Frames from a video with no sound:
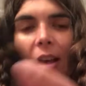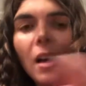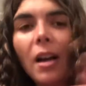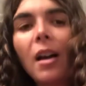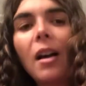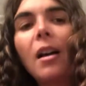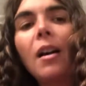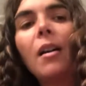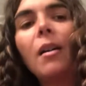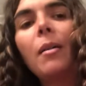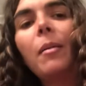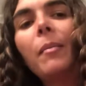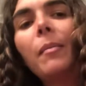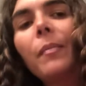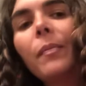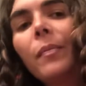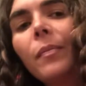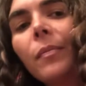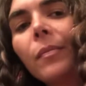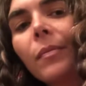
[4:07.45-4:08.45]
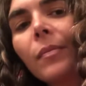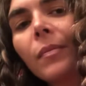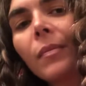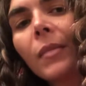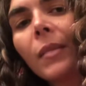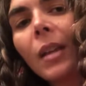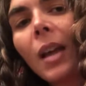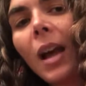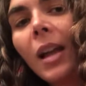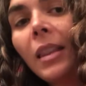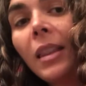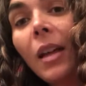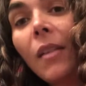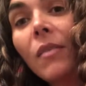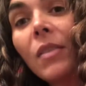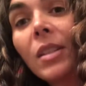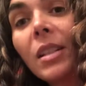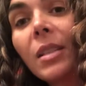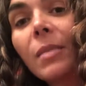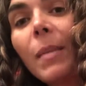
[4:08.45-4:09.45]
I love
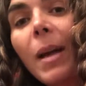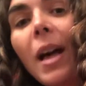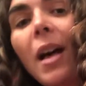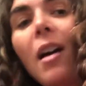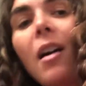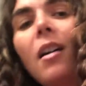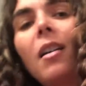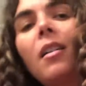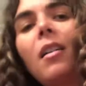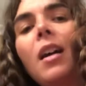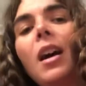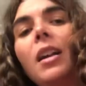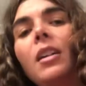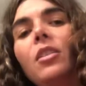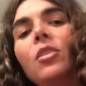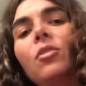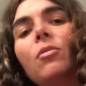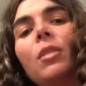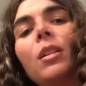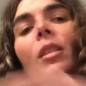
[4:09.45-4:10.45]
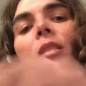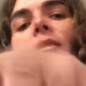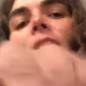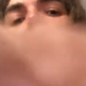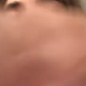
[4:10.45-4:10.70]
the smell. I do it,